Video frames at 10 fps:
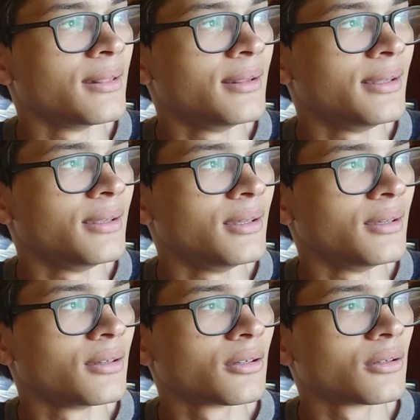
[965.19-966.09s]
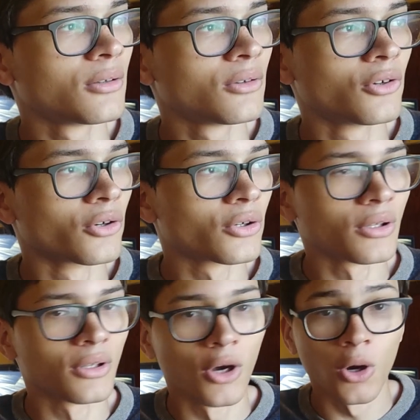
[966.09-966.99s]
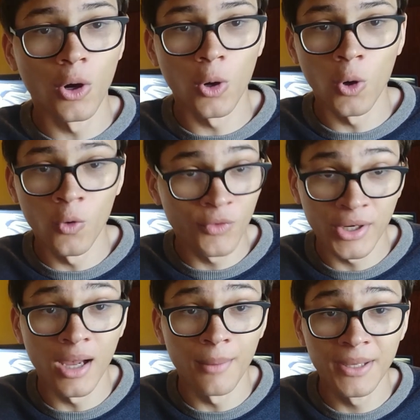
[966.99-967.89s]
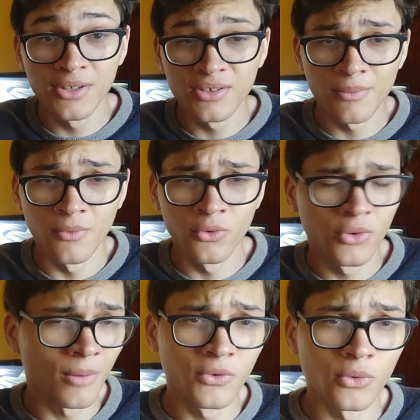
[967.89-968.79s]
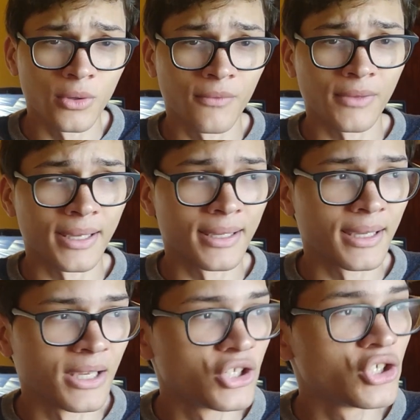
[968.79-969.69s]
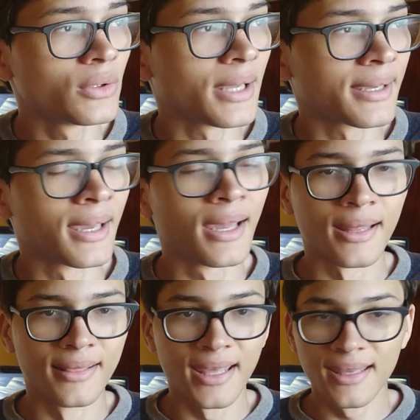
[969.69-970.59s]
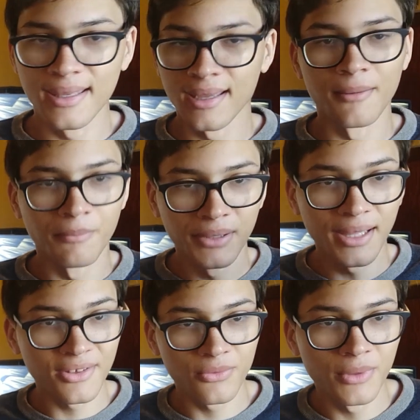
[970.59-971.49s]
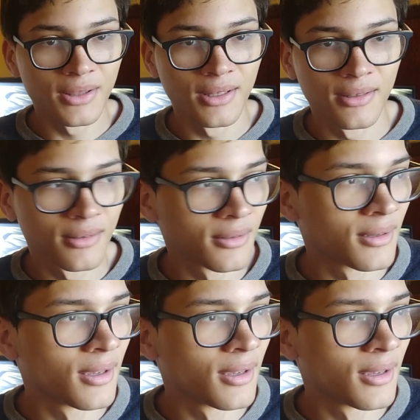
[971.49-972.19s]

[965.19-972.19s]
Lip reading: the girl overcoming some sort of like issue, like they get blessed with this